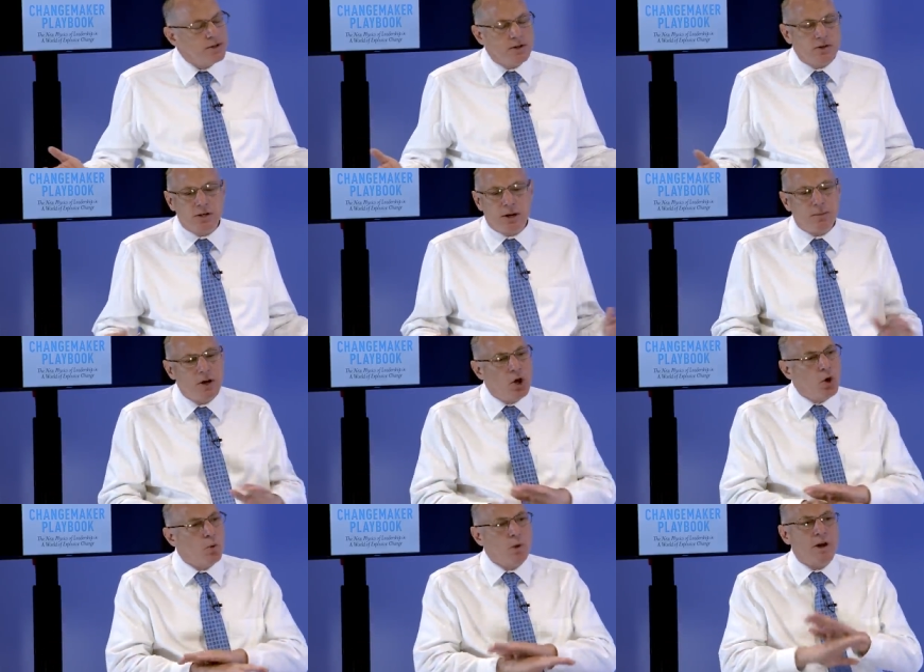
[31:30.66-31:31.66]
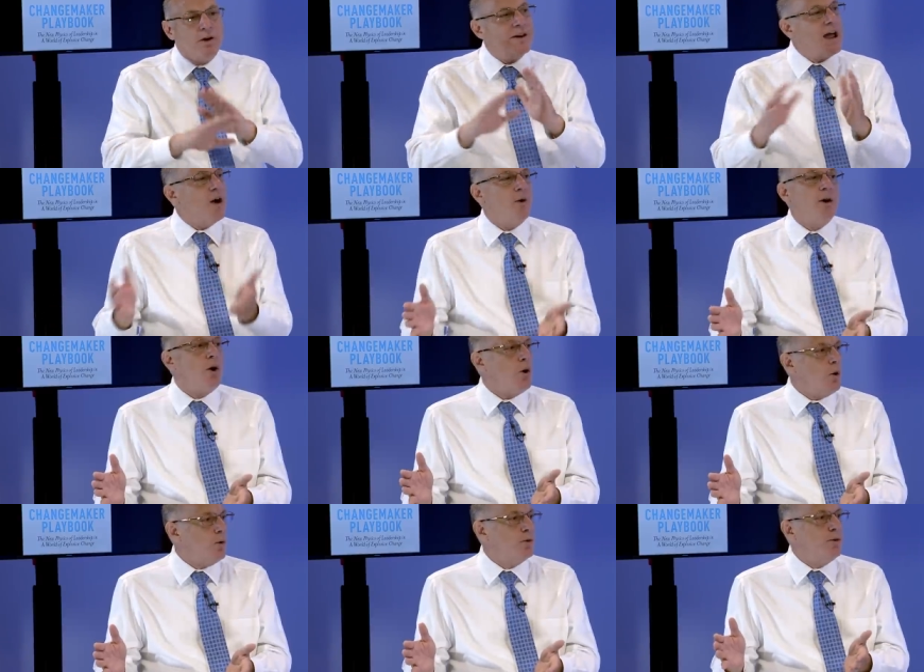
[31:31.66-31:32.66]
leadership, we are now in a
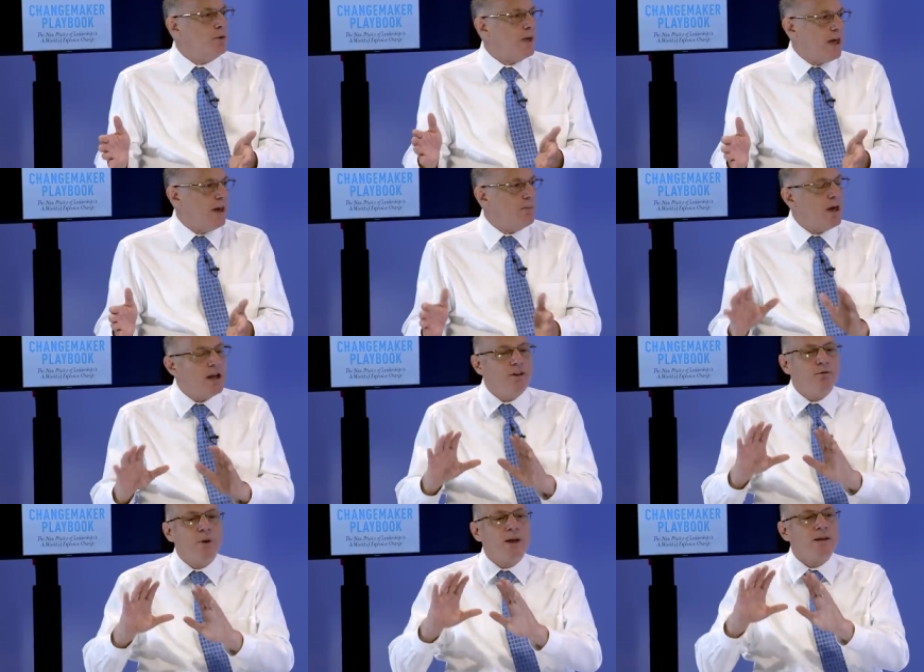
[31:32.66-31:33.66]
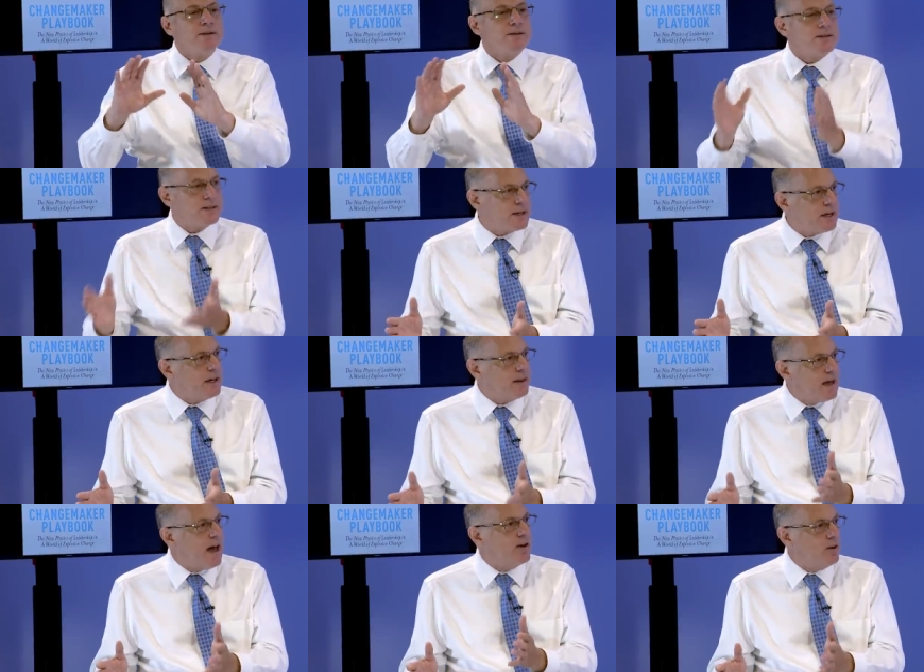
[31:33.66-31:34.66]
whole new game. And if we can see
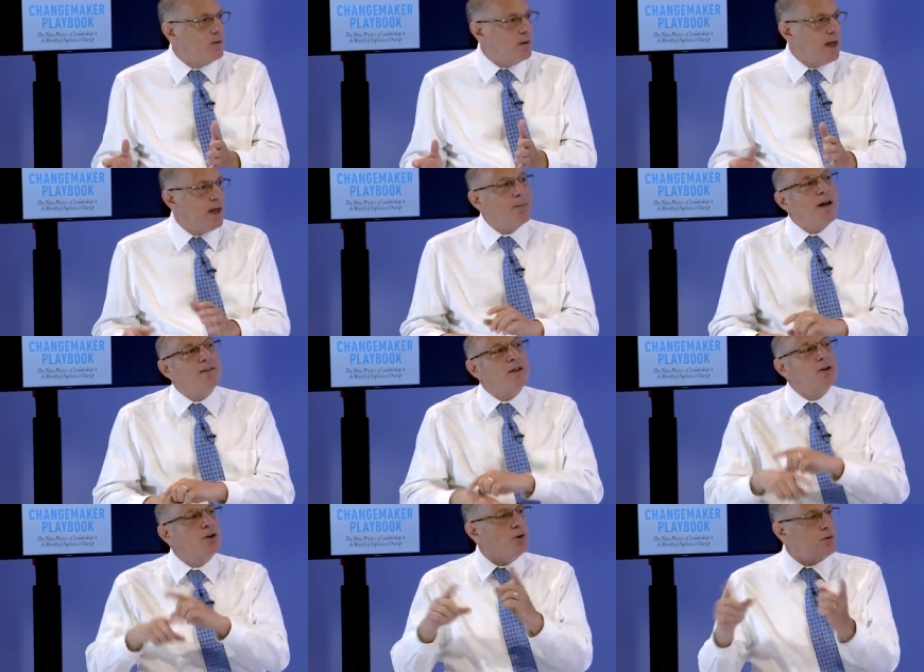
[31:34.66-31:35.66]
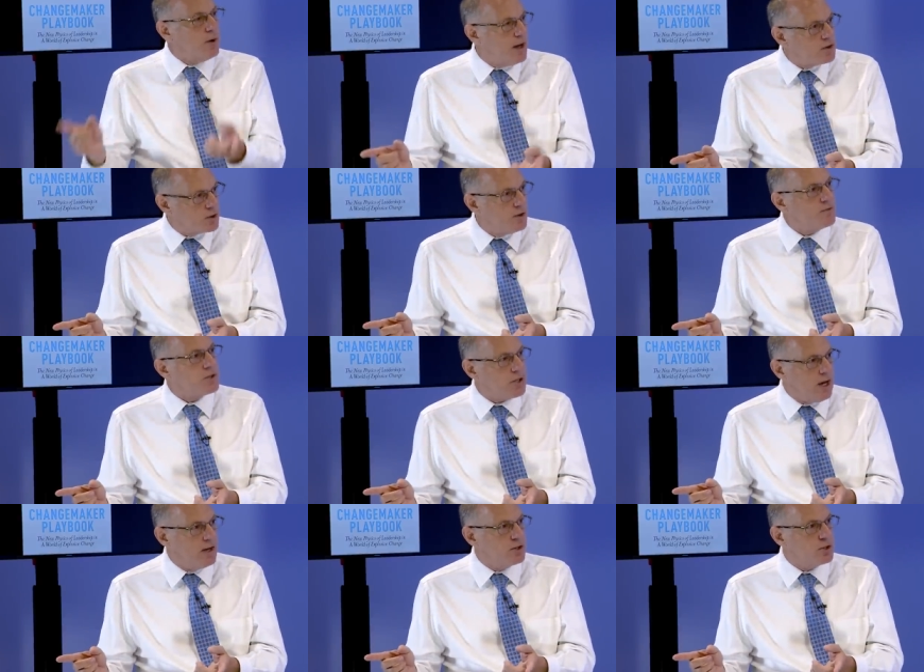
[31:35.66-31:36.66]
that new game and the new nature of
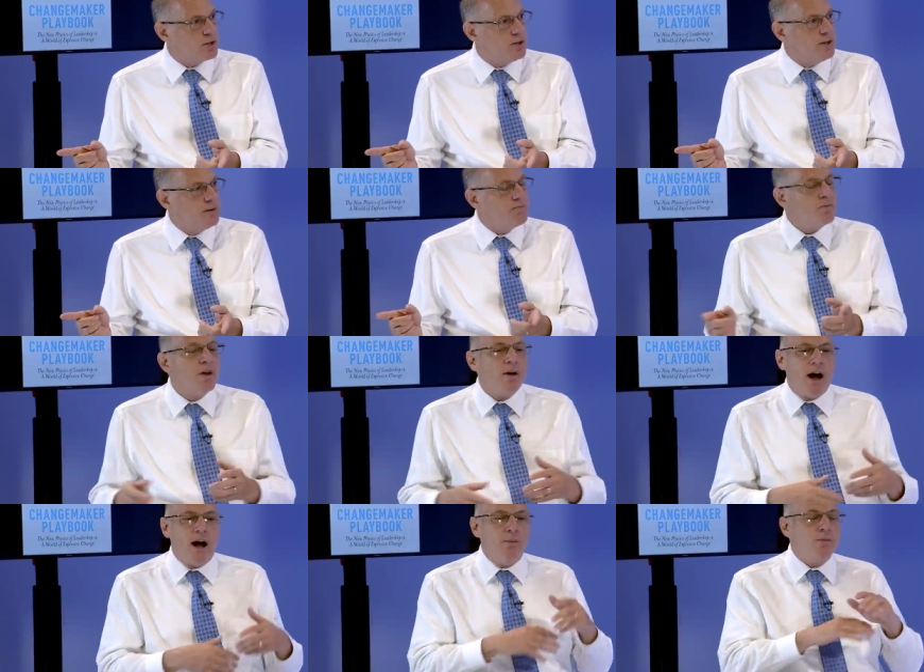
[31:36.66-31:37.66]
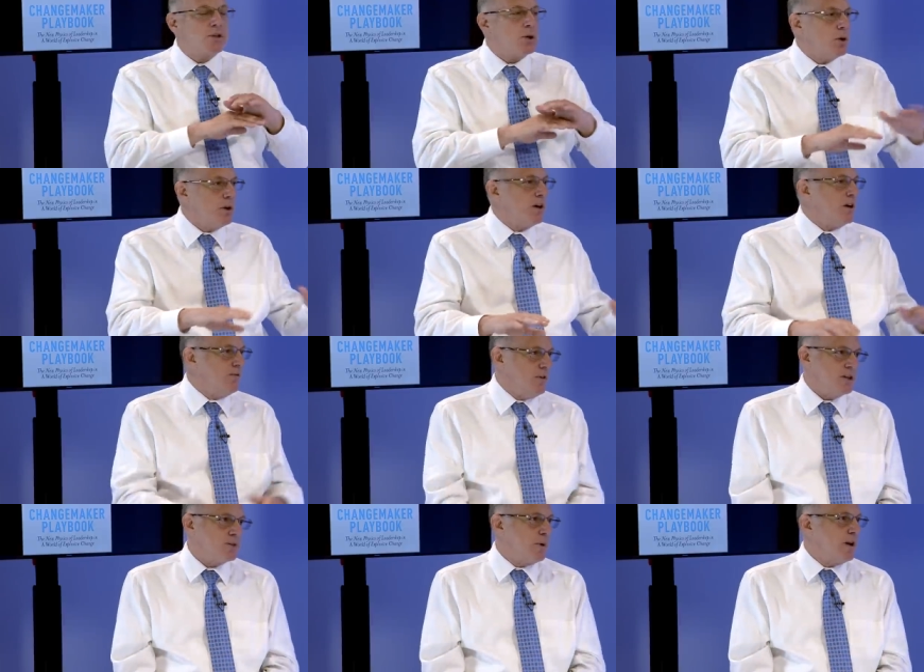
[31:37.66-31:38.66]
change, I'm totally
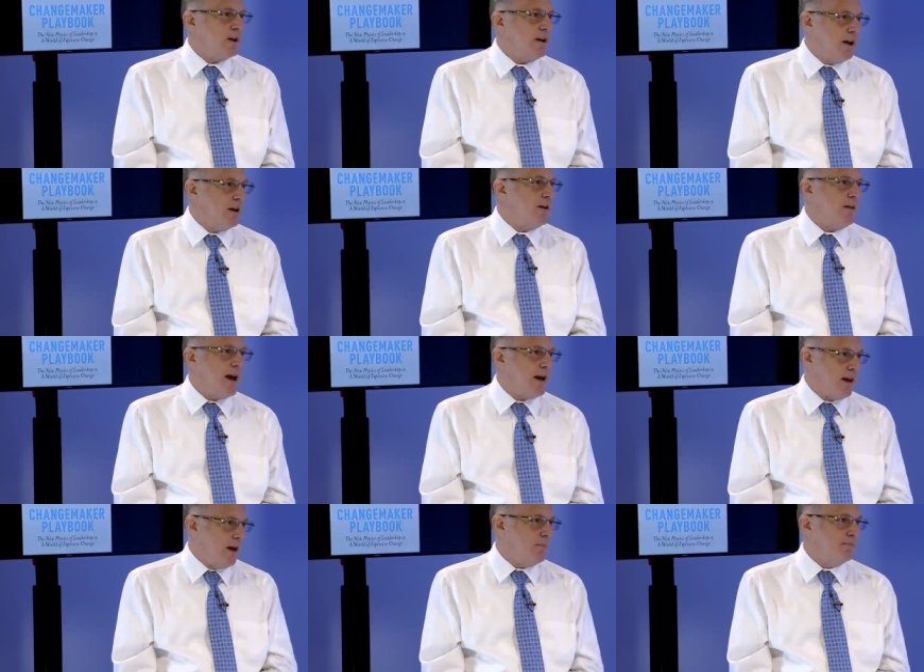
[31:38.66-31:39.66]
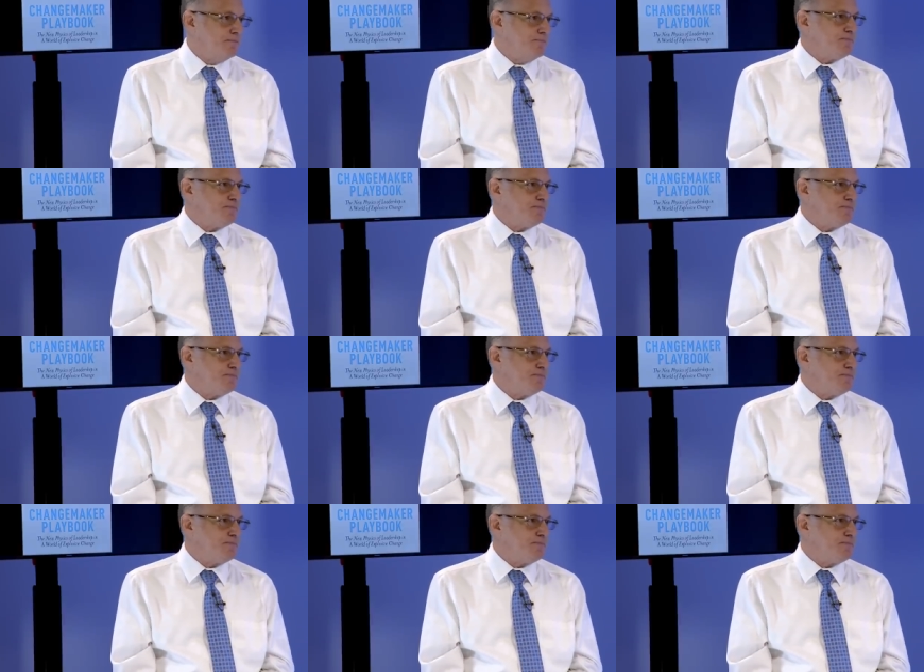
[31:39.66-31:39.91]
convinced we can get into that game.